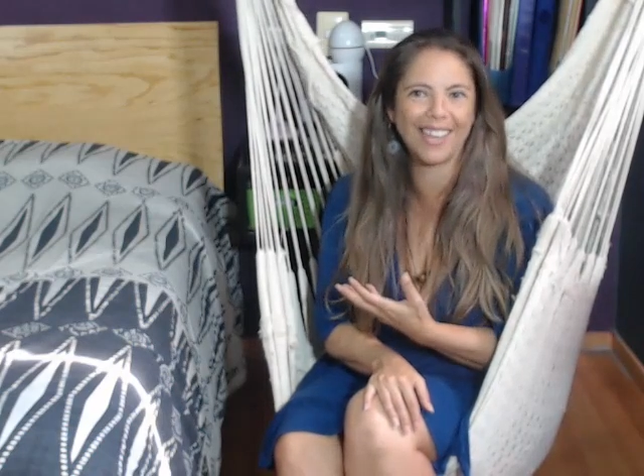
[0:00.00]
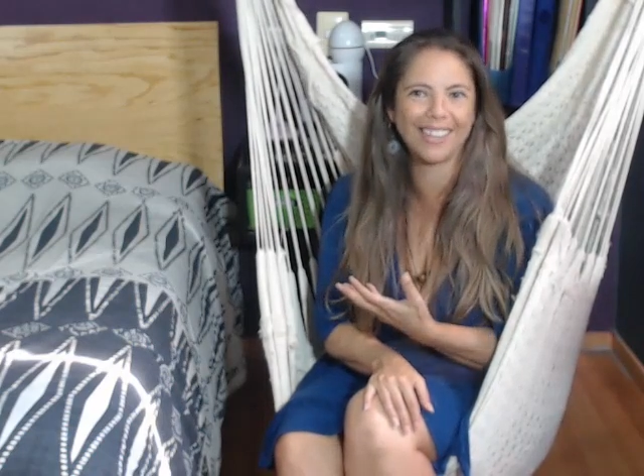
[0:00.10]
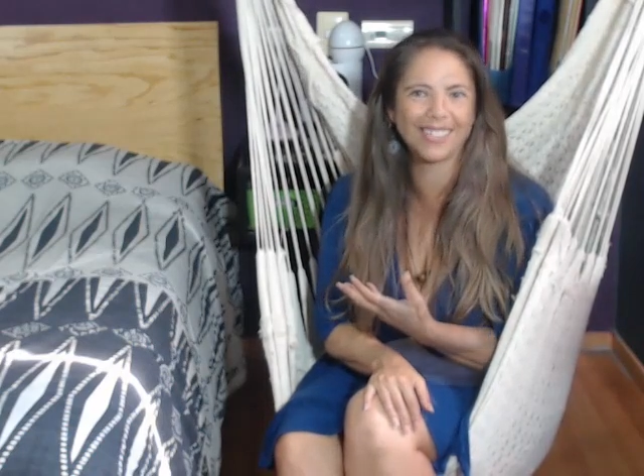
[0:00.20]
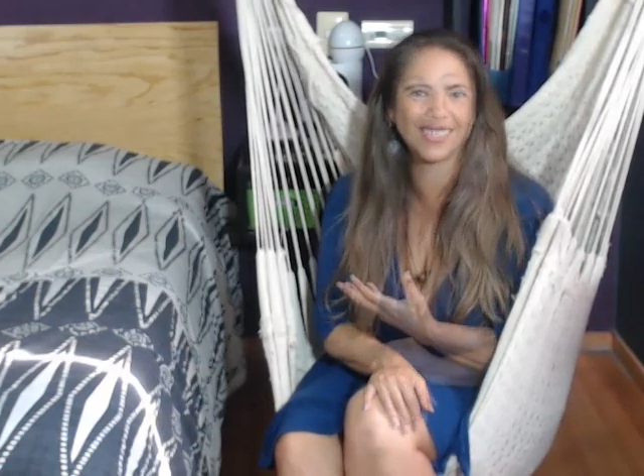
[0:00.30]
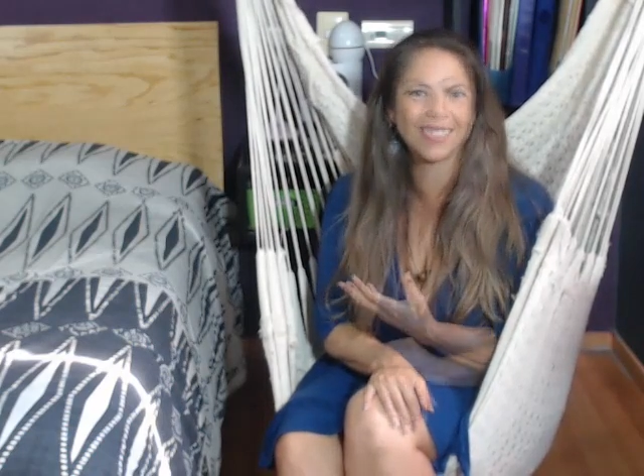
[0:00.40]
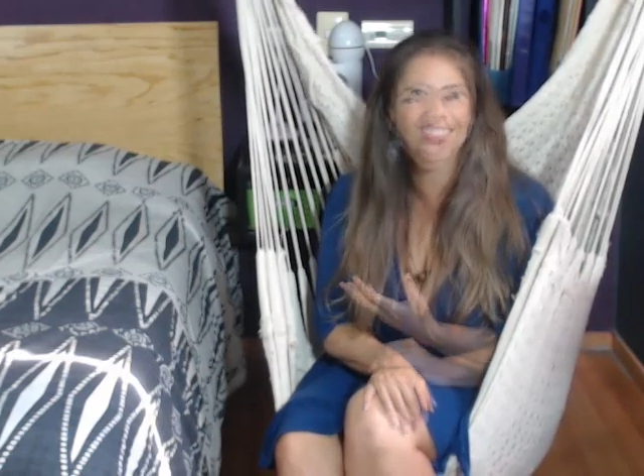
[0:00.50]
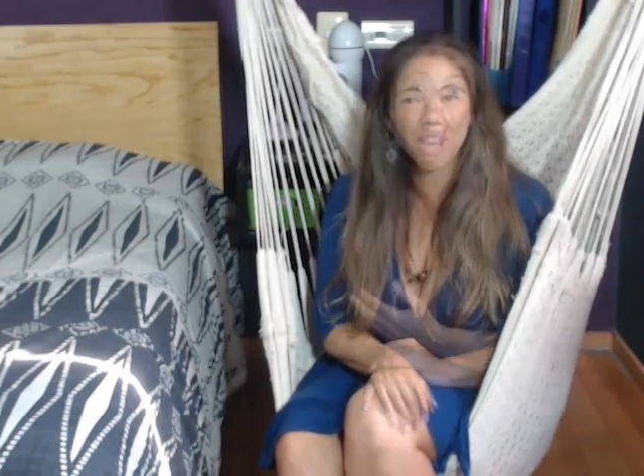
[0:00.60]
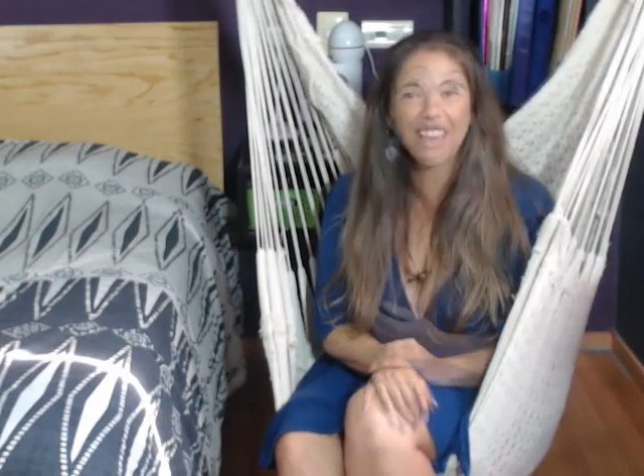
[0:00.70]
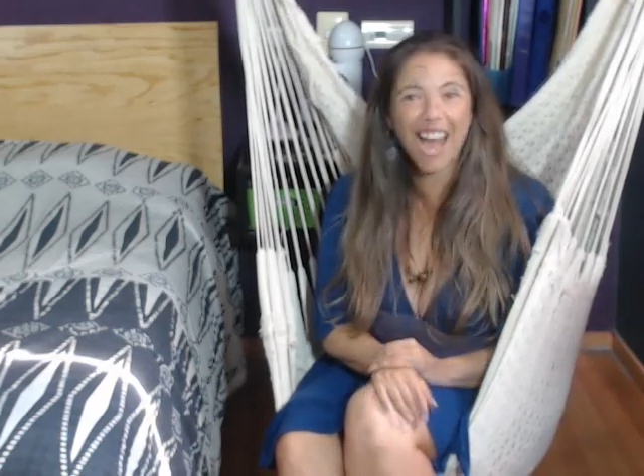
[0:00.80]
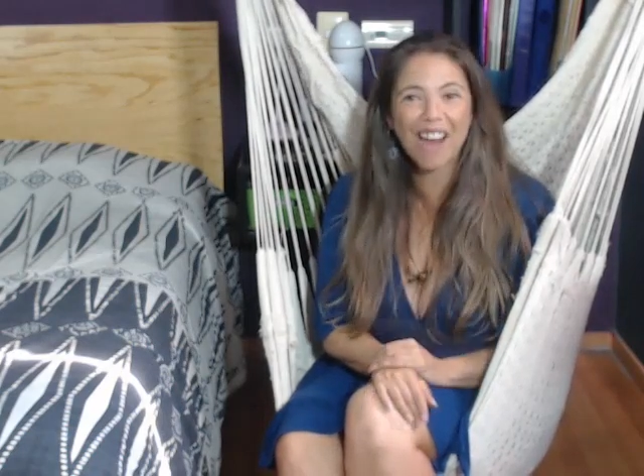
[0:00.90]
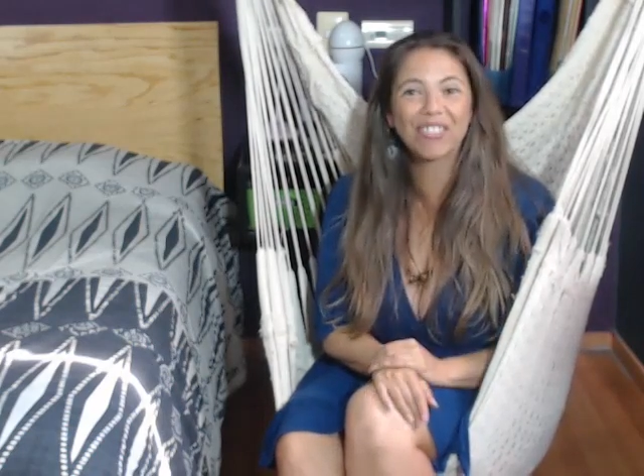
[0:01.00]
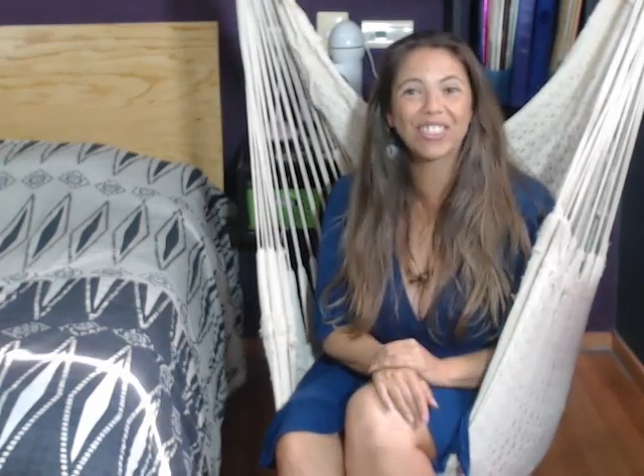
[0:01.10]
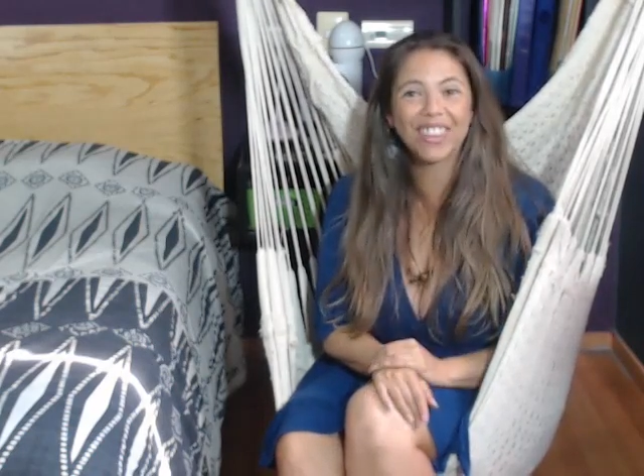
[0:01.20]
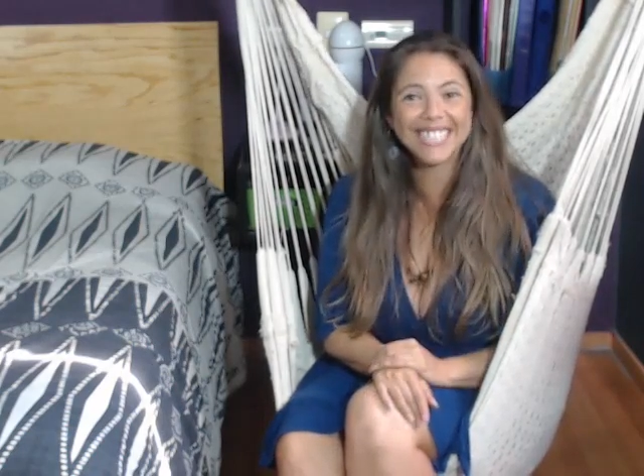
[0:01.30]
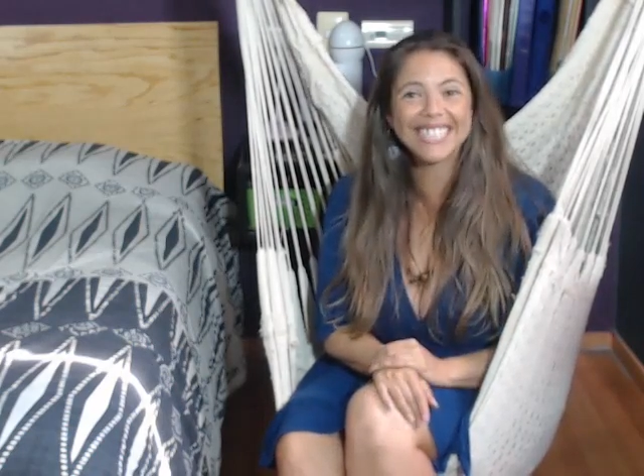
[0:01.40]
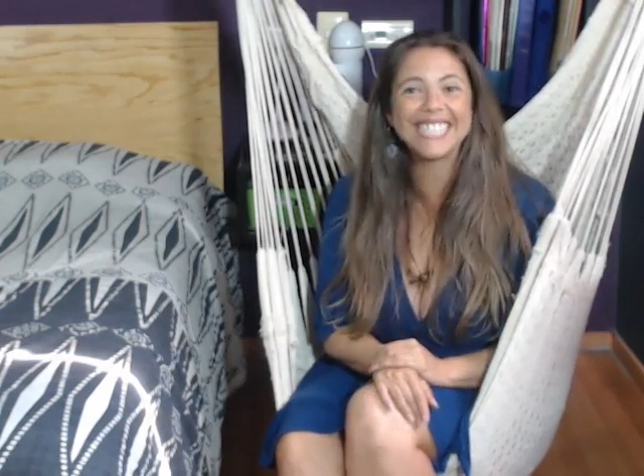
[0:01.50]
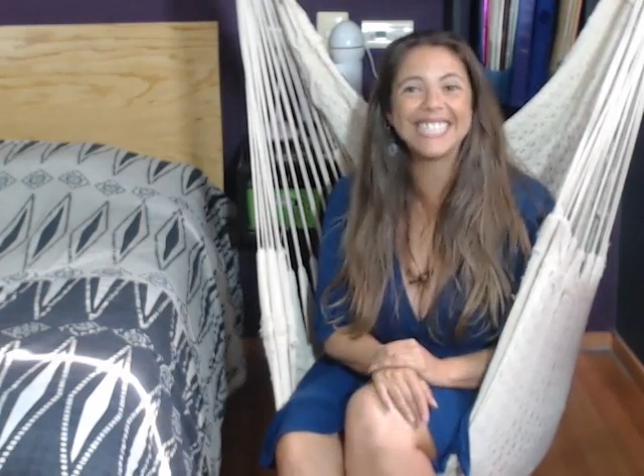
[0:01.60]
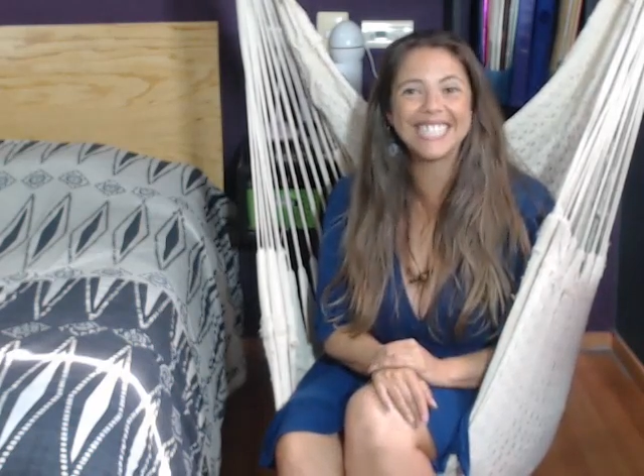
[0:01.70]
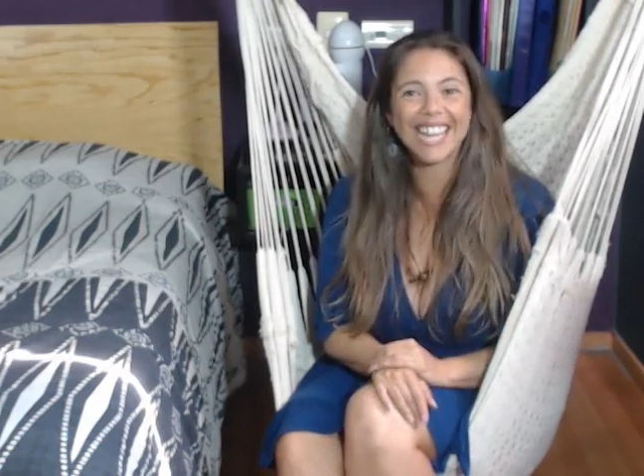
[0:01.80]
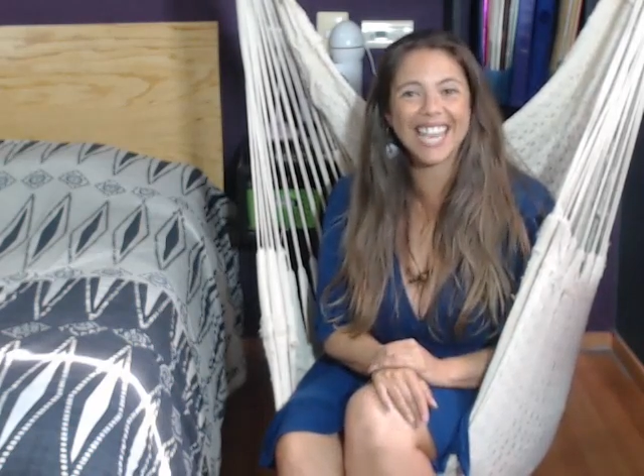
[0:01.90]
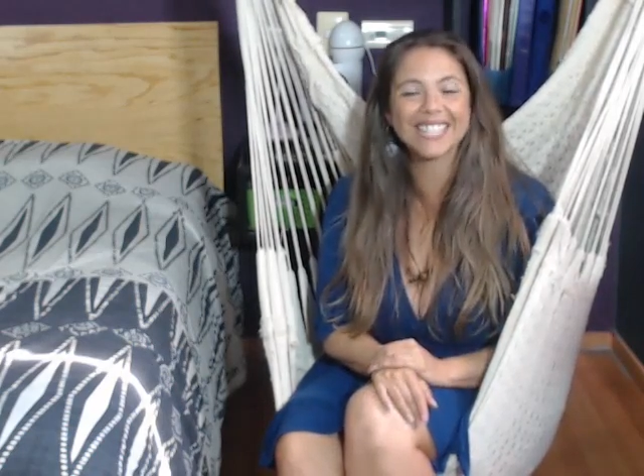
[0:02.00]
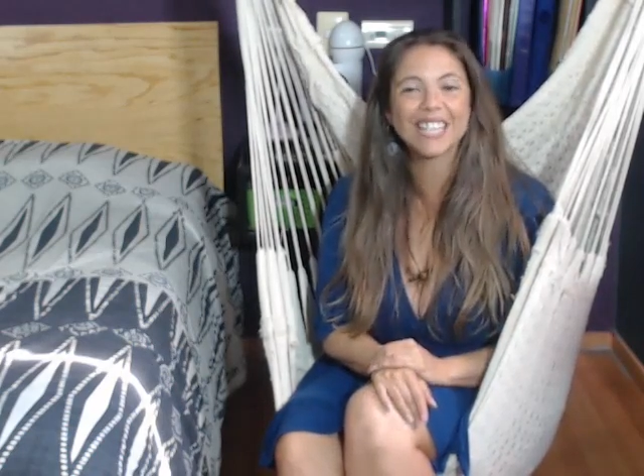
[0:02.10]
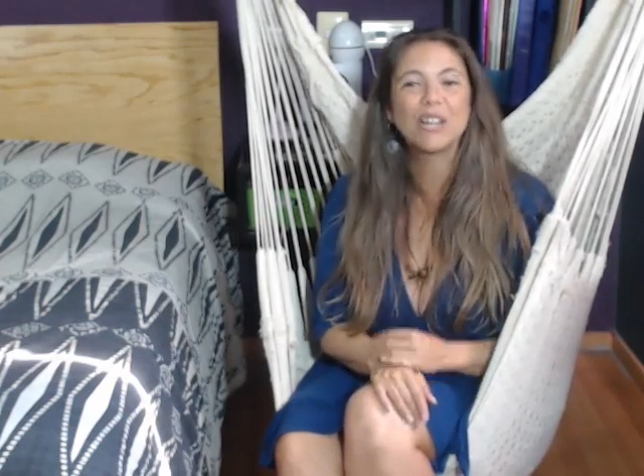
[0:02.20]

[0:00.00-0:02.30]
And we have 13 days